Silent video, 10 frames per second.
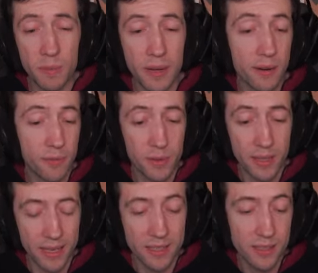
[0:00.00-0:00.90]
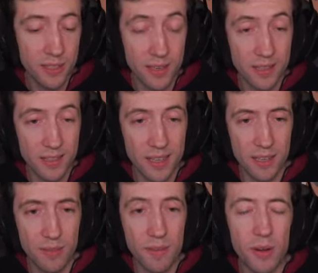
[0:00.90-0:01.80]
impactful, I guess, just, like
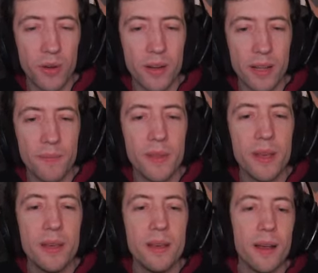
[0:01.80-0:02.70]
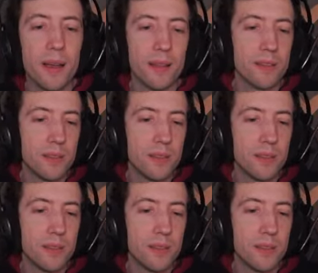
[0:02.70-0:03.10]
starting very early. And